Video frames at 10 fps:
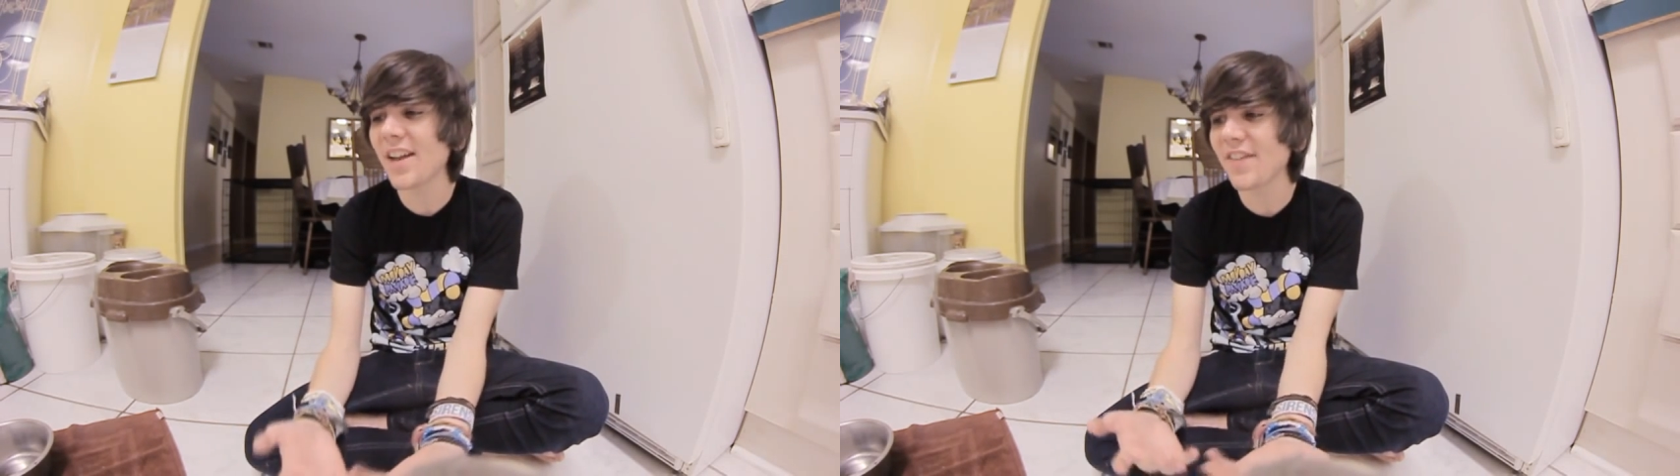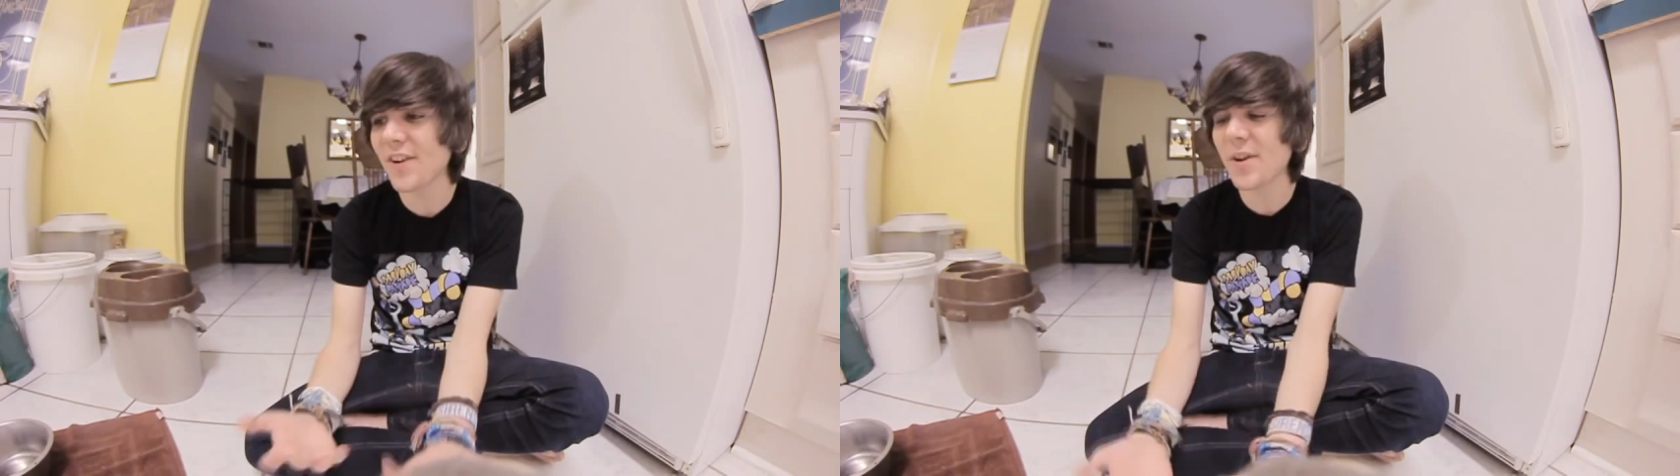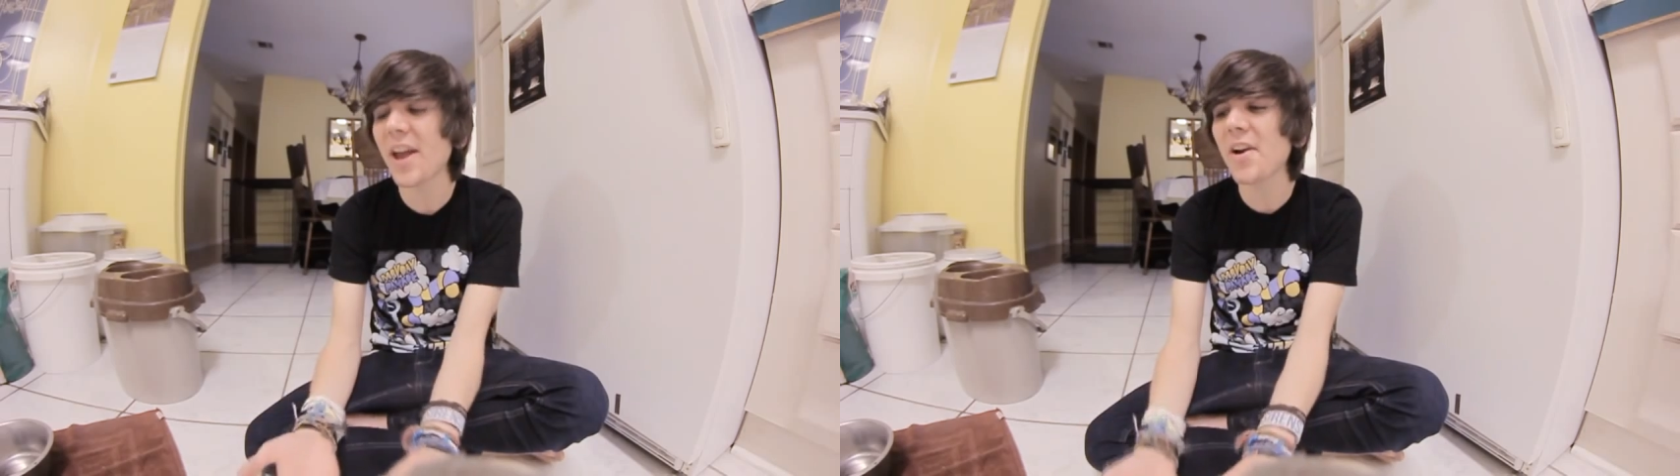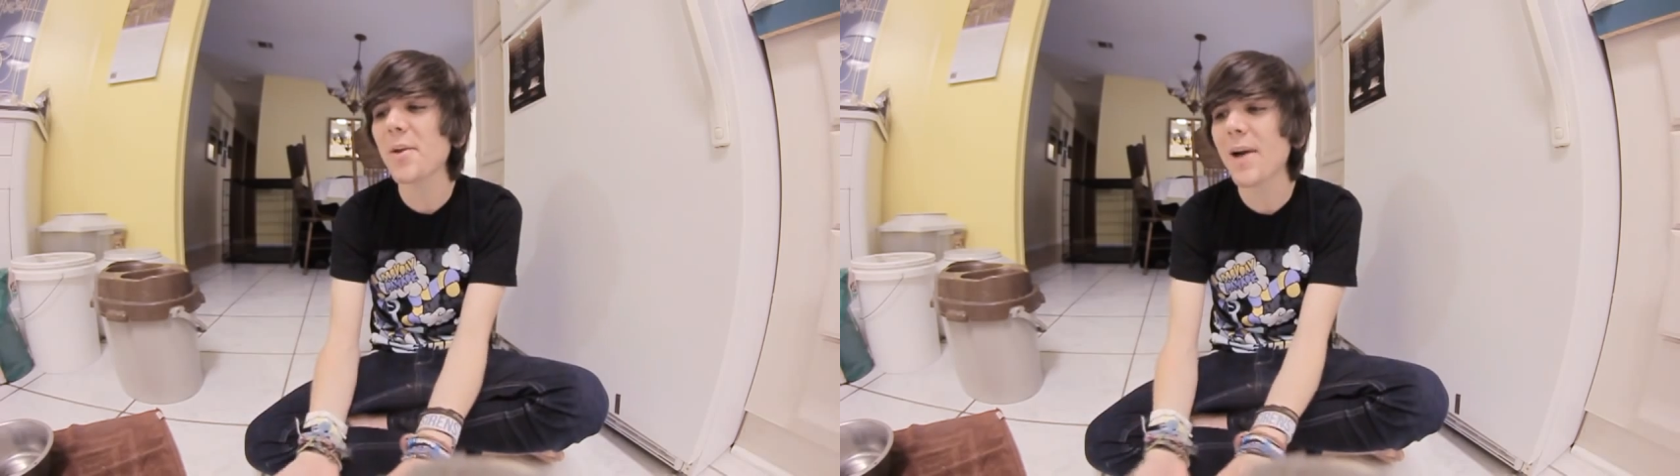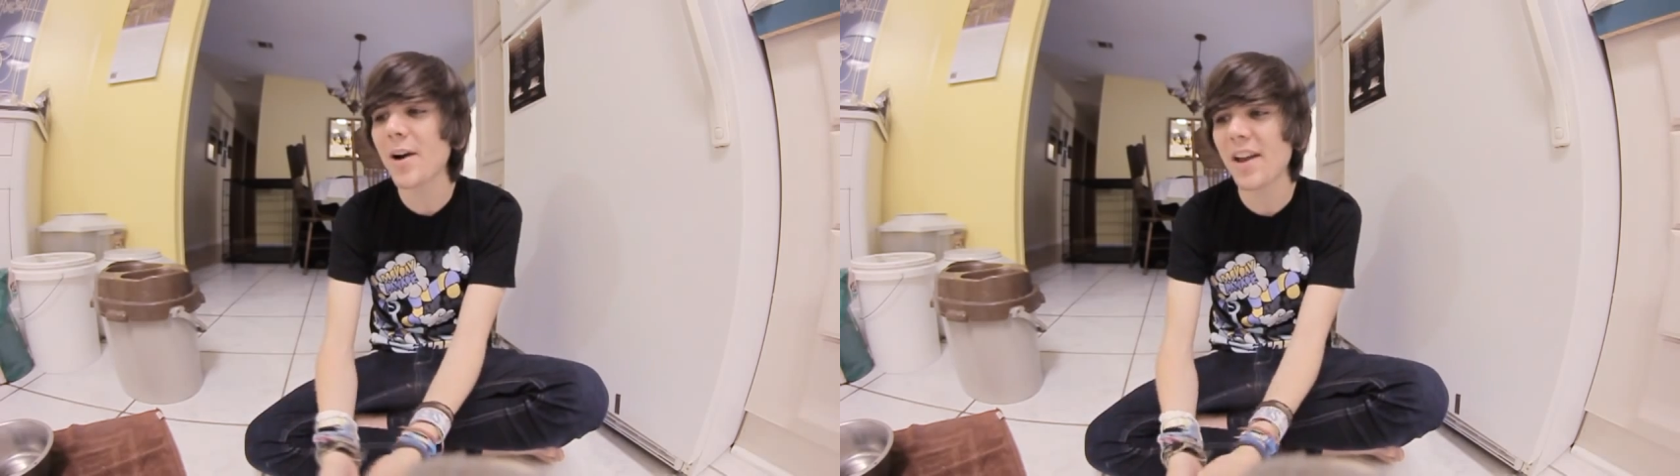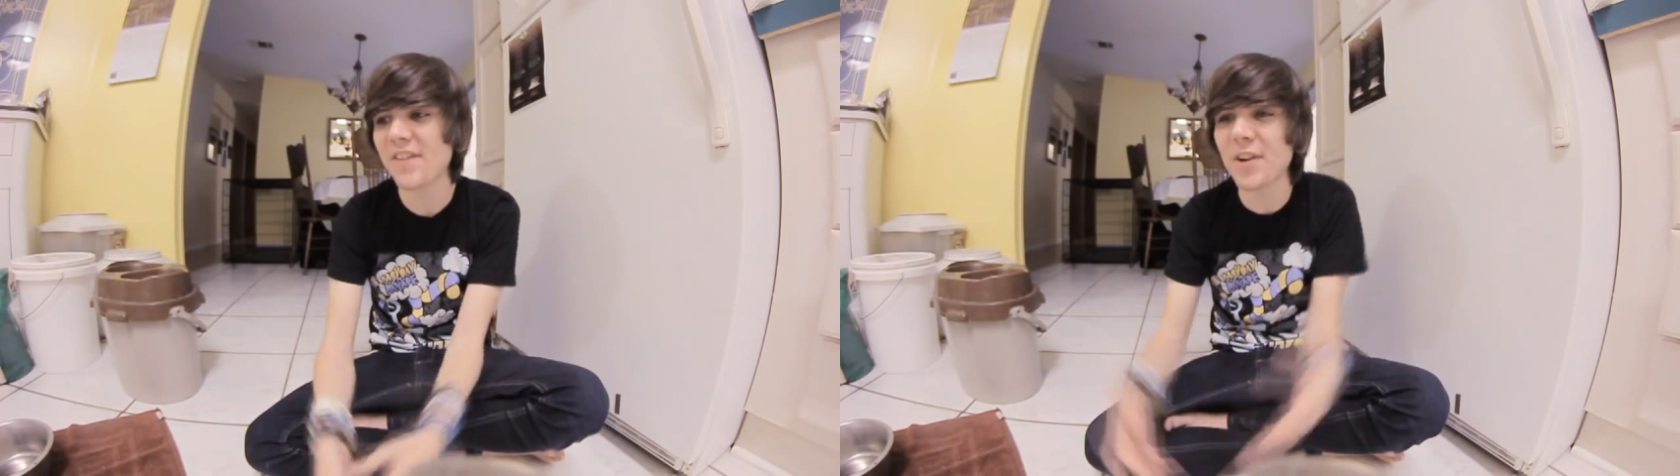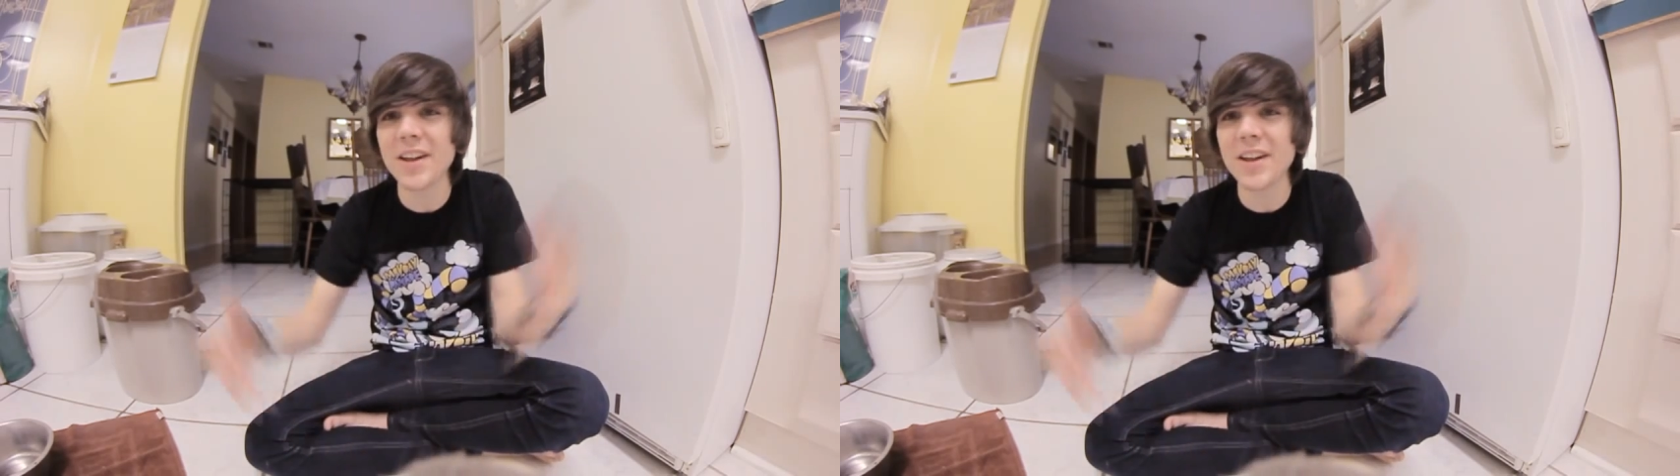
and I feel cared about, and I feel